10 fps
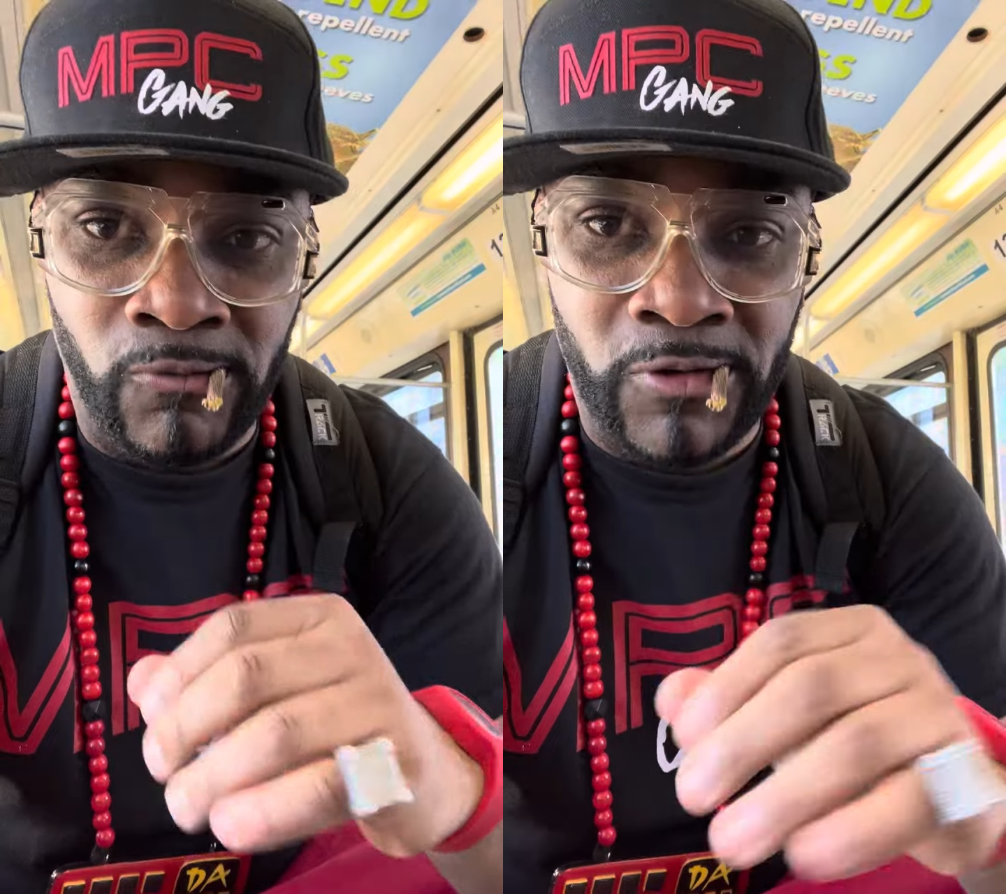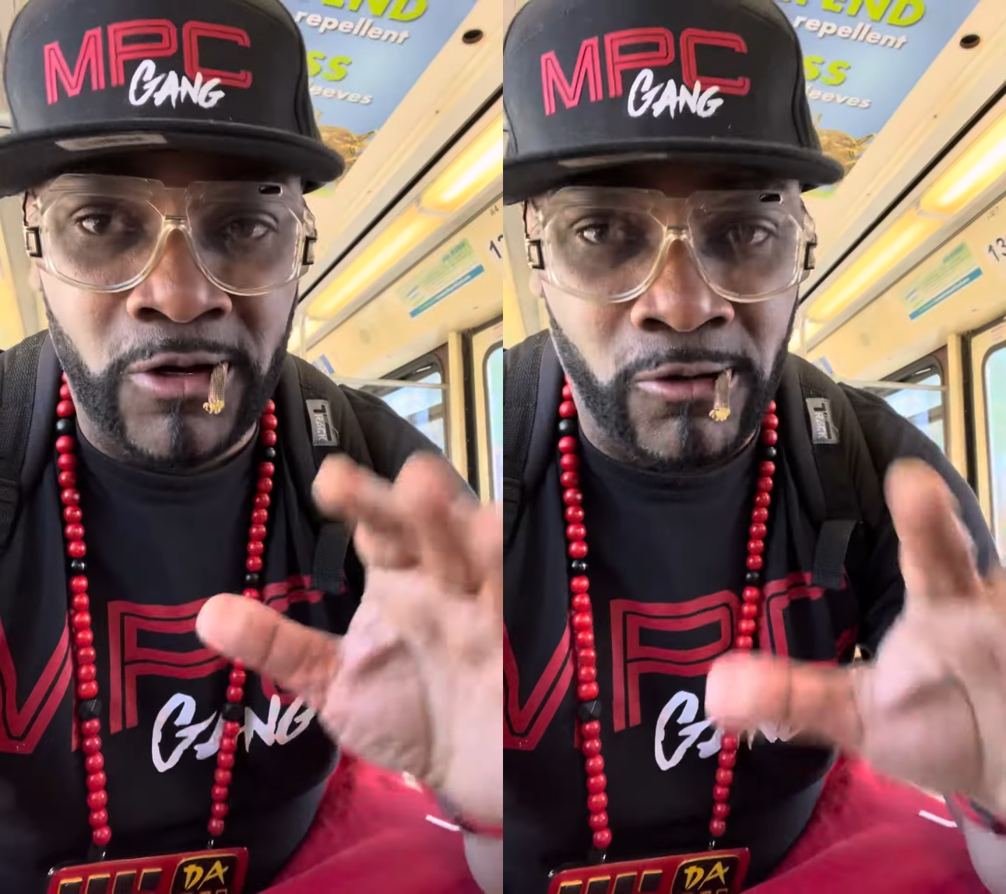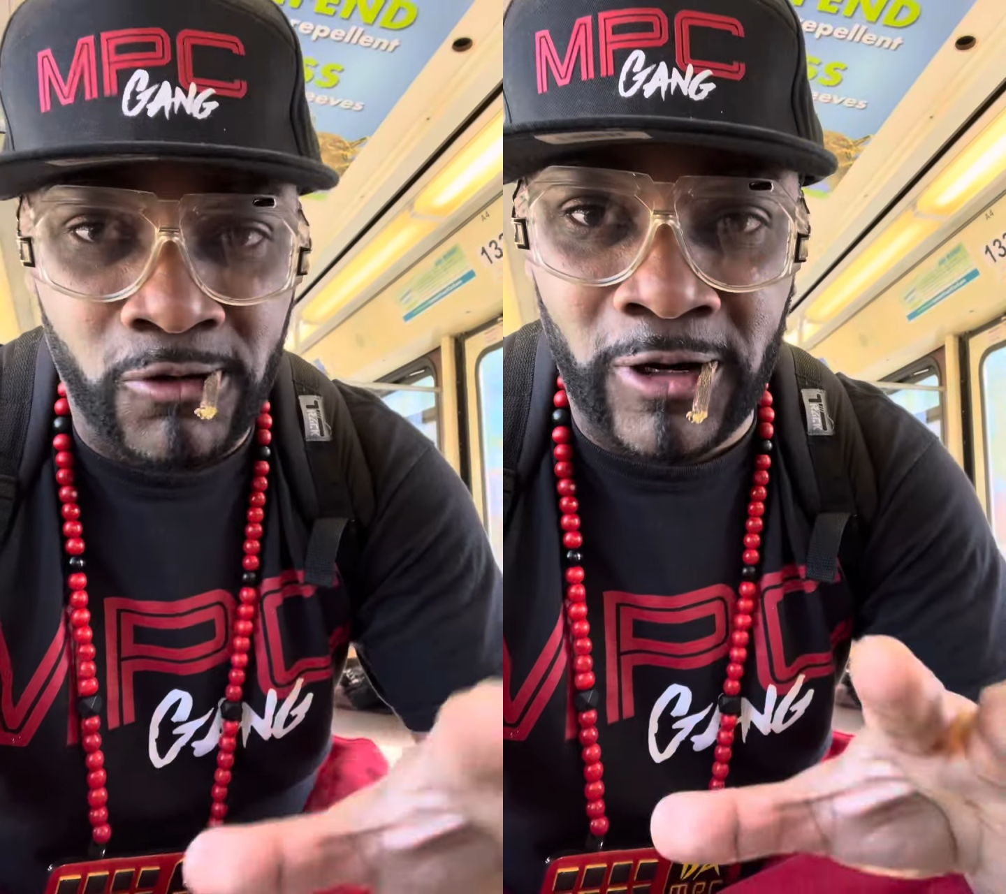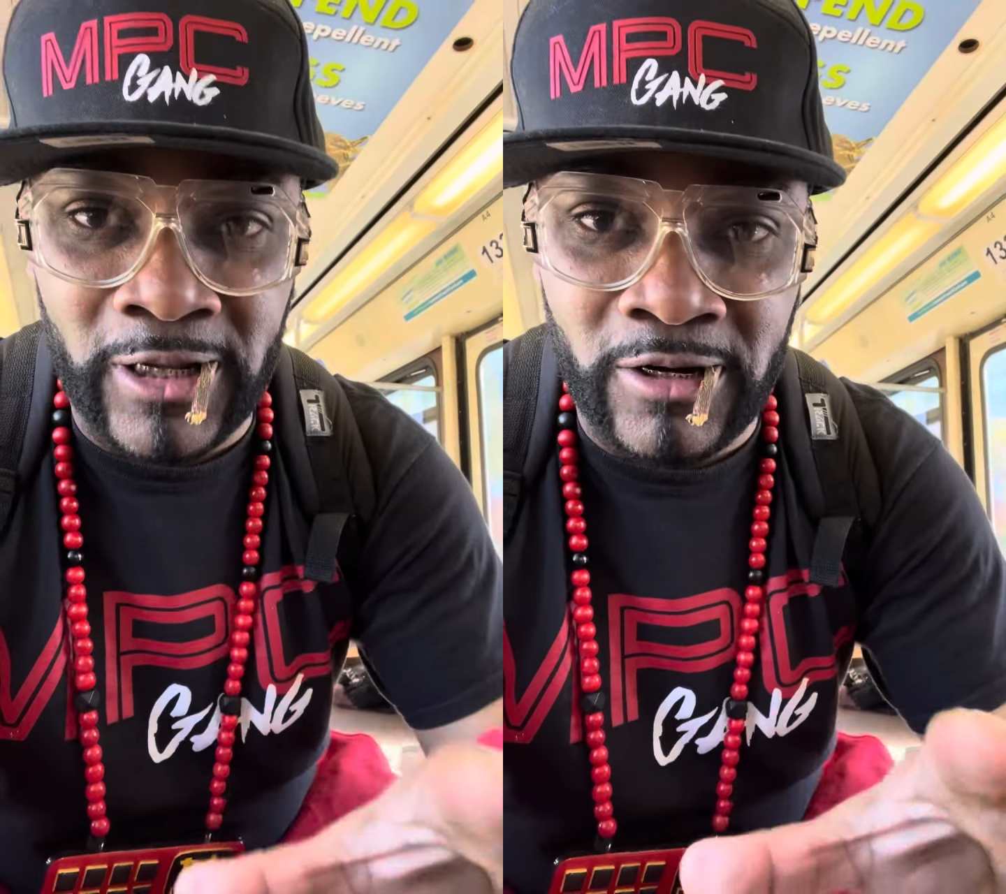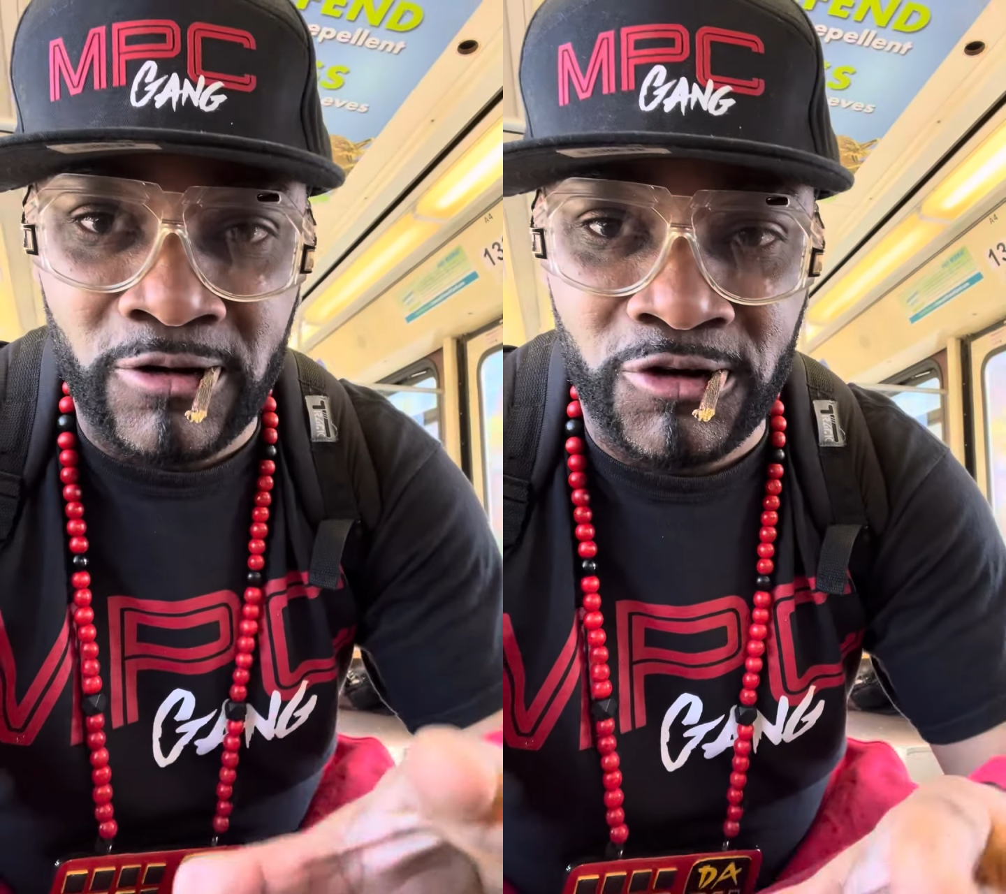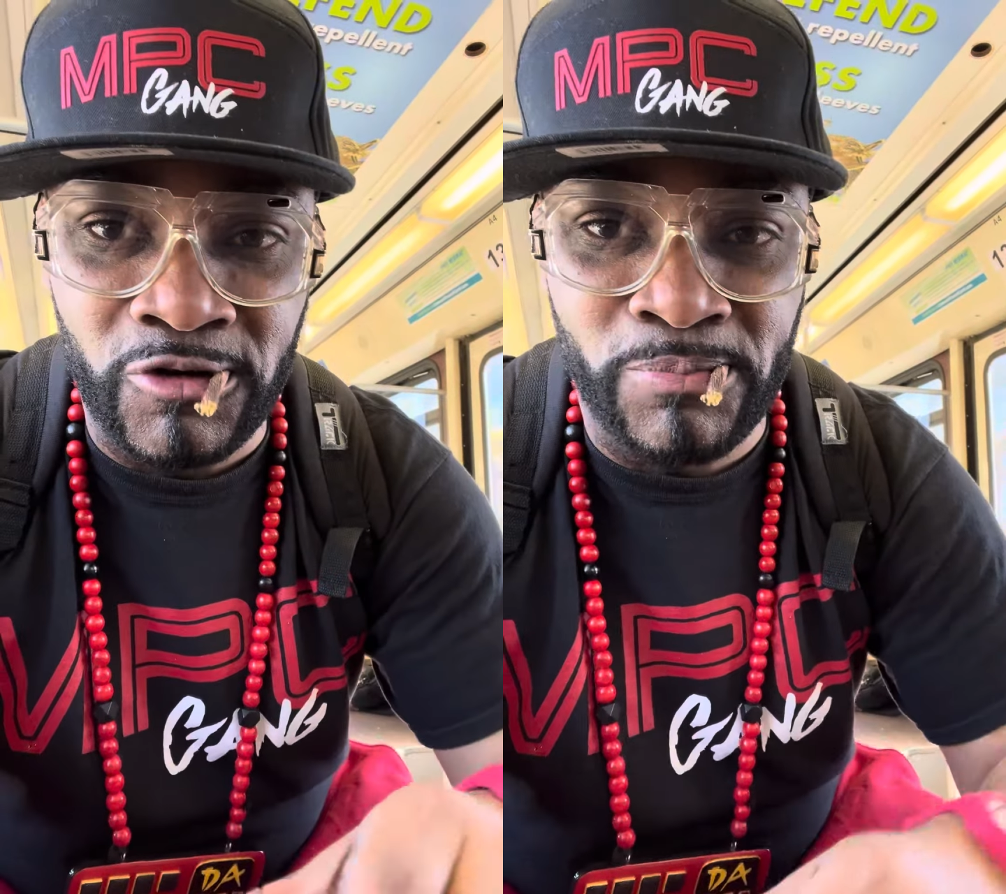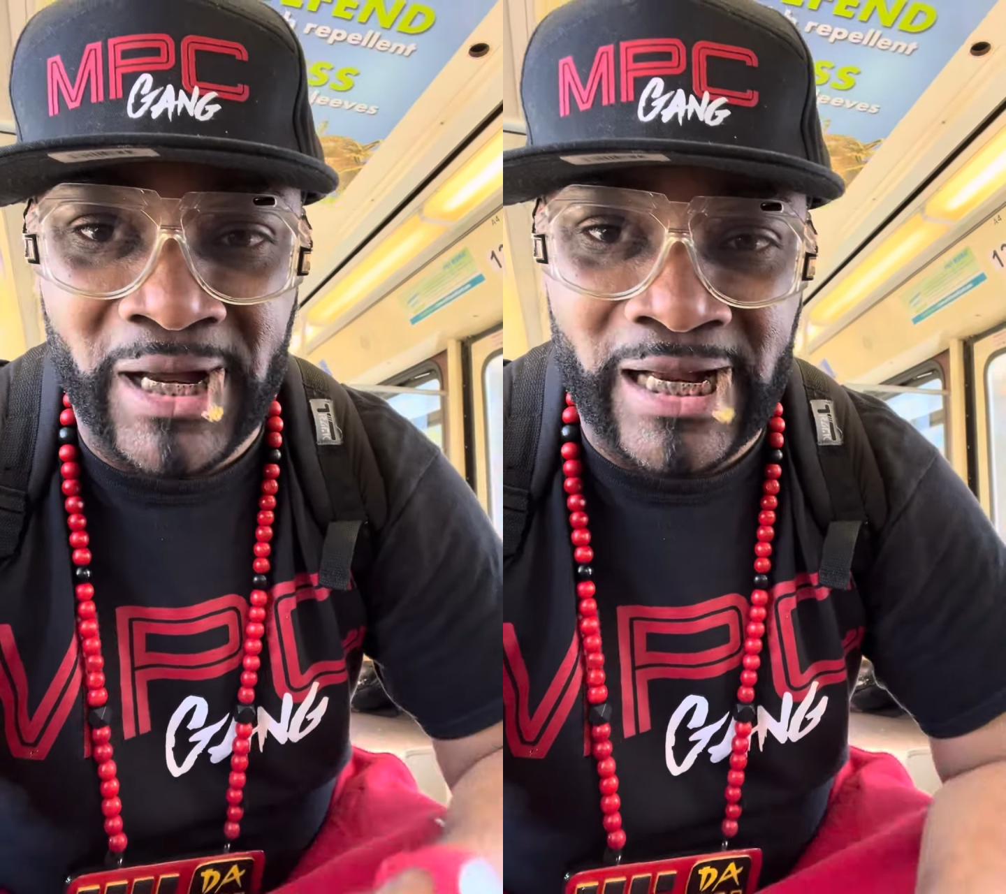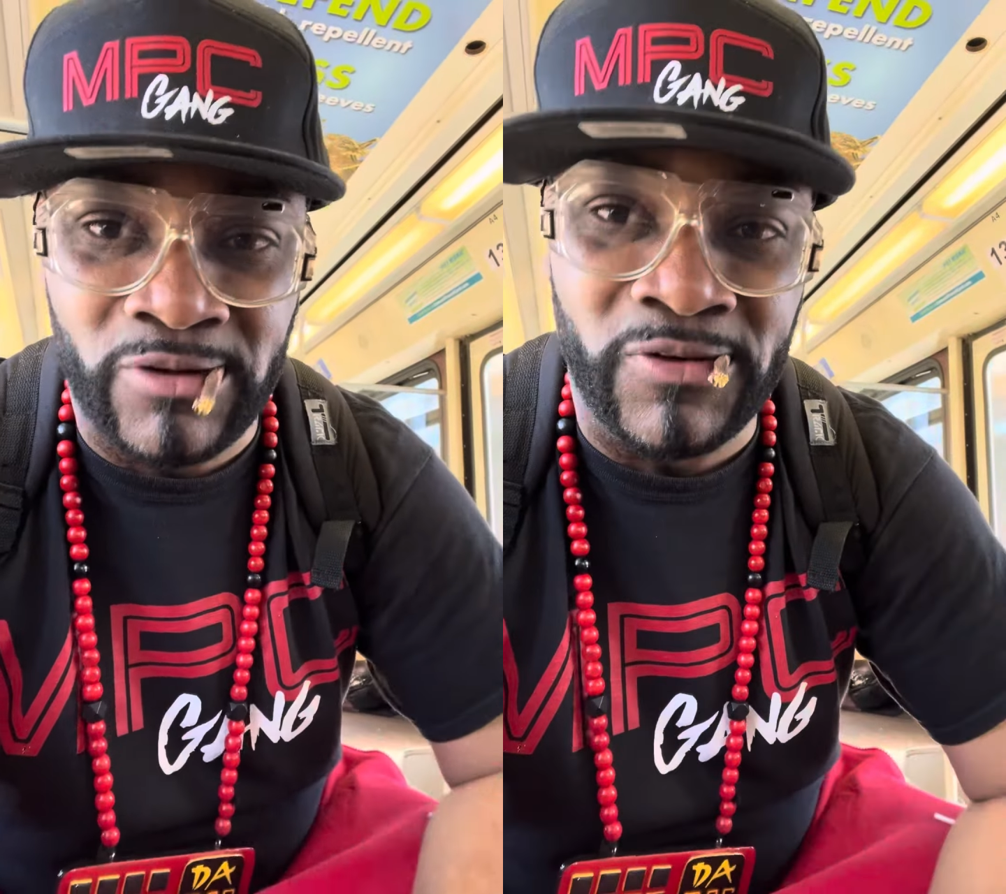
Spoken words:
We gonna call it a shoebox.